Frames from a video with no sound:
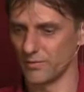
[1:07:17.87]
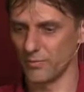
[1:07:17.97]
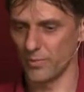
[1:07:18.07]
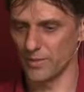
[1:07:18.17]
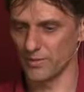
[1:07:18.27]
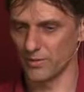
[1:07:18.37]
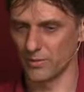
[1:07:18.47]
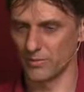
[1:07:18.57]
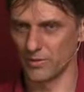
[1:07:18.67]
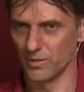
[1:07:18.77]
months
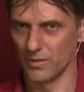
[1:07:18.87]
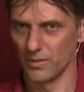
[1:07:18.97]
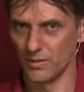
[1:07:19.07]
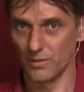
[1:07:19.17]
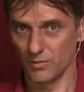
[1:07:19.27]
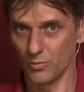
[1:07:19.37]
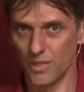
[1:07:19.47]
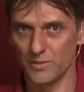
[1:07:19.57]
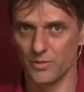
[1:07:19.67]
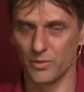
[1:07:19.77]
ago, two
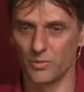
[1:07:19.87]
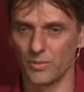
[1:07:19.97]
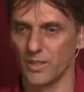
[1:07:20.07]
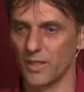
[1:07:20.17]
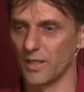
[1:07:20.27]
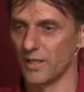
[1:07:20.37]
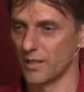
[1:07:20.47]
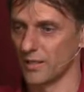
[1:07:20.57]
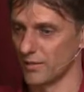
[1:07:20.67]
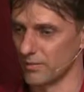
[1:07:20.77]
months ago.
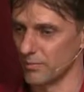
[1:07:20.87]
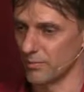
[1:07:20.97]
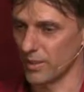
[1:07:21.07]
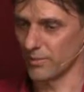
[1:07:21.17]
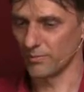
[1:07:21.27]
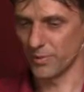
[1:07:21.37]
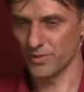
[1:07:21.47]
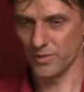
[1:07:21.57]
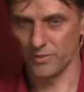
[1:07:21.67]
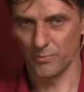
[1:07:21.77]
Uh, one
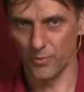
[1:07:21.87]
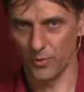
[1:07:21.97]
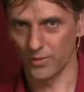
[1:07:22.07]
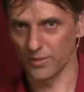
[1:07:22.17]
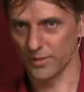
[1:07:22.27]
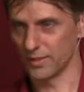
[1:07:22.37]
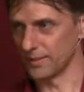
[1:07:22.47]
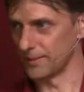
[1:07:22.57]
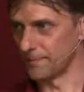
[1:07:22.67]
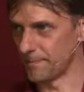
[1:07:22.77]
person bought
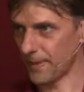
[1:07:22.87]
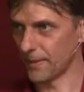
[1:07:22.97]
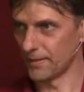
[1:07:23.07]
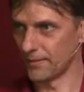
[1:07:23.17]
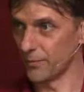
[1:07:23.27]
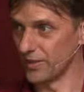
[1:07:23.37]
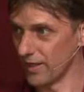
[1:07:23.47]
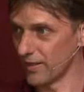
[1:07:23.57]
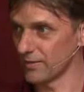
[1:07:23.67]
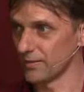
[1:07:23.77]
uh, a
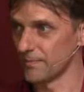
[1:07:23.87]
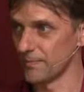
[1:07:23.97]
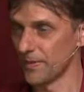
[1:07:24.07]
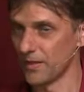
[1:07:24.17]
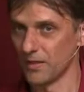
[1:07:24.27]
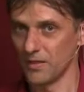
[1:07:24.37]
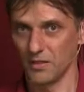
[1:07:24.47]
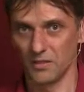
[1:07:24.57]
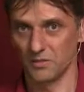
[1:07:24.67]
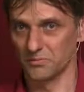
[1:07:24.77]
vineyard,
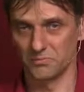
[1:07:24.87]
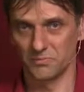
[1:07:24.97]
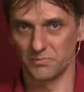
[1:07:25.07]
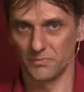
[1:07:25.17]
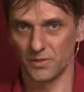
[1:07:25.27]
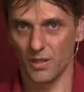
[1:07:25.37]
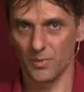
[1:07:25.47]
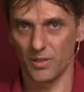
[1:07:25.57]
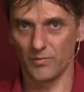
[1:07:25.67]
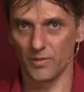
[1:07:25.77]
and
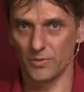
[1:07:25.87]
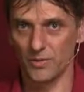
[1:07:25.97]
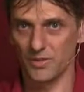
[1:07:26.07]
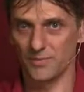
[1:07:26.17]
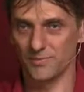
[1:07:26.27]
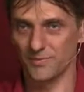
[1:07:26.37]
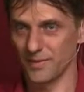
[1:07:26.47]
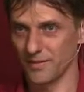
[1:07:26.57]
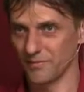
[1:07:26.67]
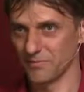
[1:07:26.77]
copper level was
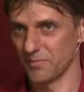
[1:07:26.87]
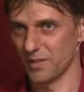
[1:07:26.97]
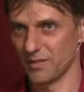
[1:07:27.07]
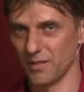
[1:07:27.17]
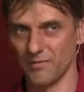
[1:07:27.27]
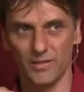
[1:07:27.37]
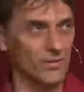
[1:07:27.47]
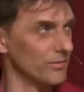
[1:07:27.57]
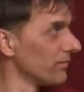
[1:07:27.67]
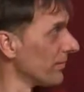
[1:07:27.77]
at the level
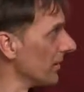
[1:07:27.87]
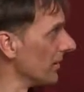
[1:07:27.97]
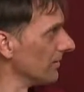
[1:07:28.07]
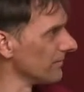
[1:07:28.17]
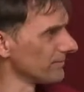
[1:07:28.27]
of. Uh,